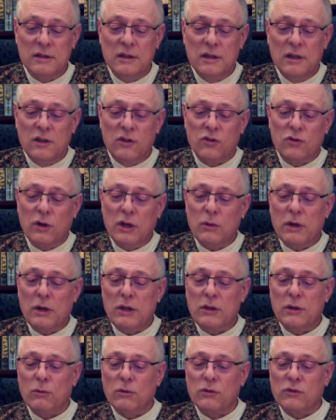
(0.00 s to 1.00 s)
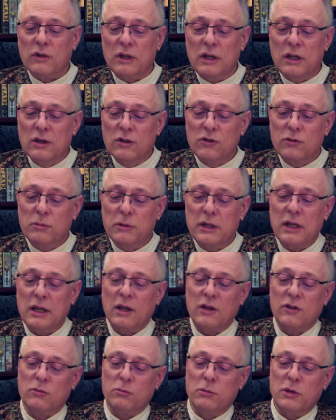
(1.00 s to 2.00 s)
Straightway there was an ear-splitting
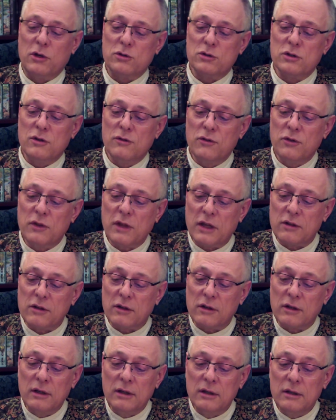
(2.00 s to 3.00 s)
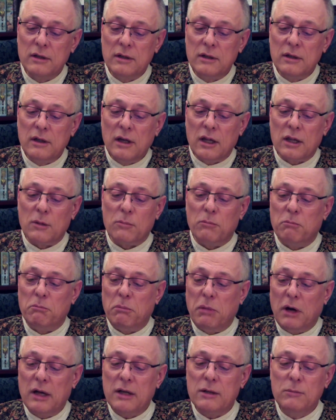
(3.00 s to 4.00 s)
explosion of thunder, and the
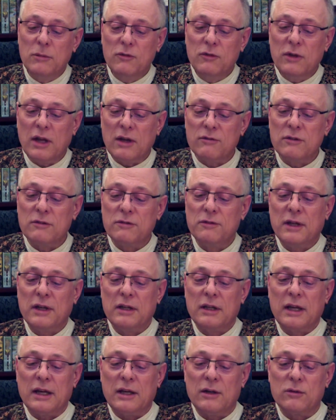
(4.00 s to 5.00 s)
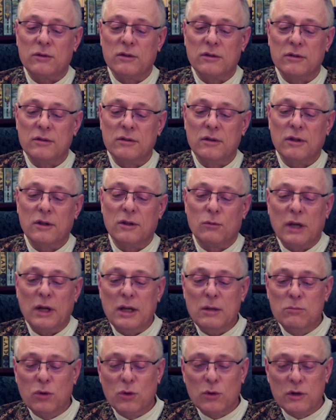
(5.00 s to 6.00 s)
bottom of heaven fell out. The
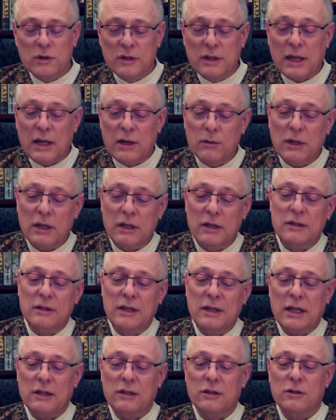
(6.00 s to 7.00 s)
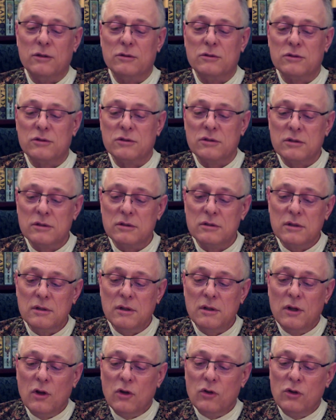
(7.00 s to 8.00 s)
rain poured down in a deluge.
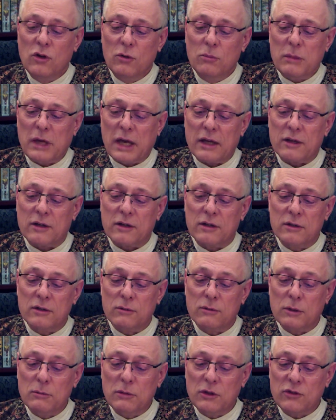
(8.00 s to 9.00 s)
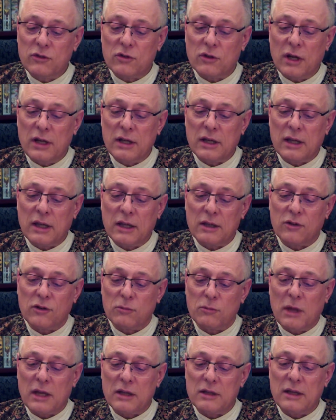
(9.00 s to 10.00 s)
No matter, we must try to cut this
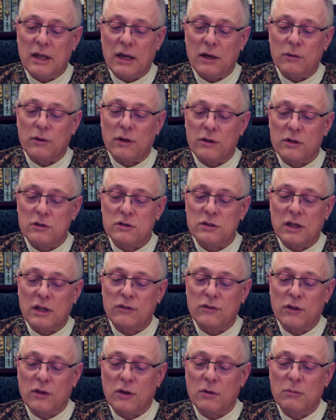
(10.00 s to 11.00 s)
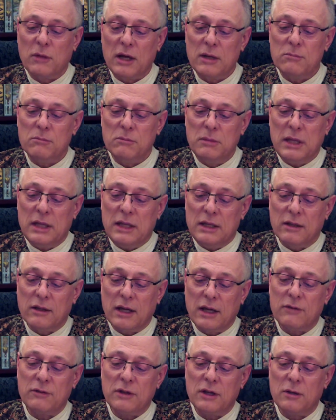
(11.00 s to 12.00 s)
man down on the chance that there might be
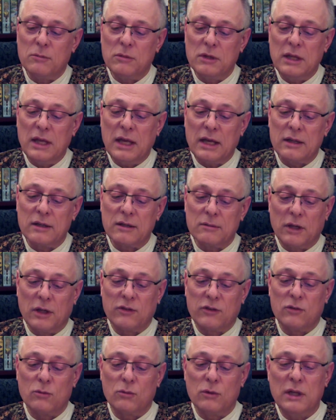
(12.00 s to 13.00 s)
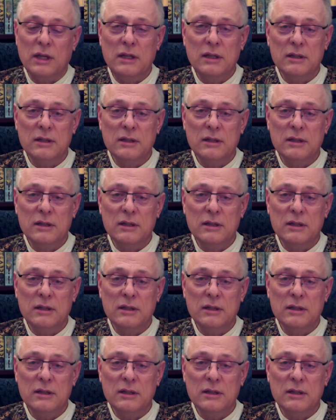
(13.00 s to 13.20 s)
life in him yet, mustn't we?